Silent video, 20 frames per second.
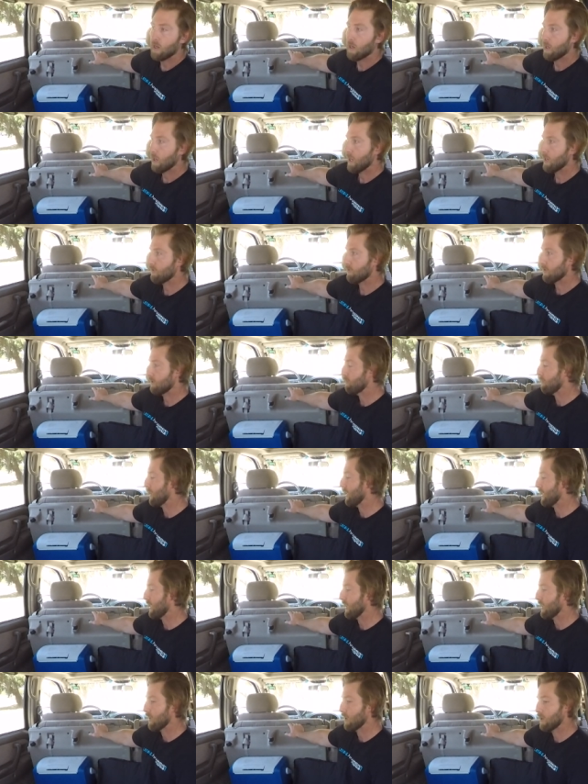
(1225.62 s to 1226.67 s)
it would
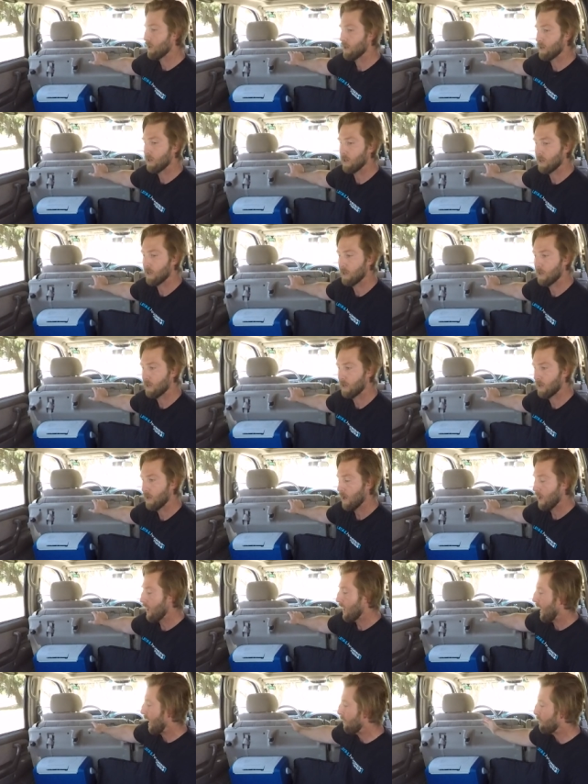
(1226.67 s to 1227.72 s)
be
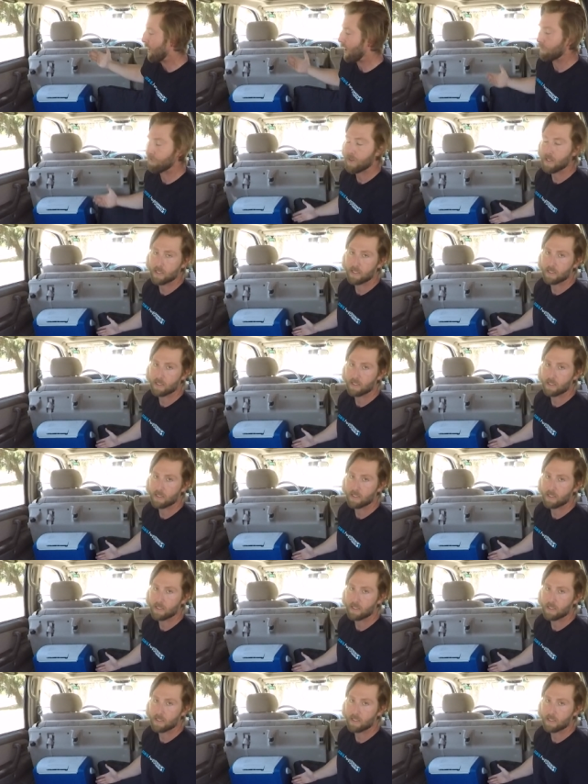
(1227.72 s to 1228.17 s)
about this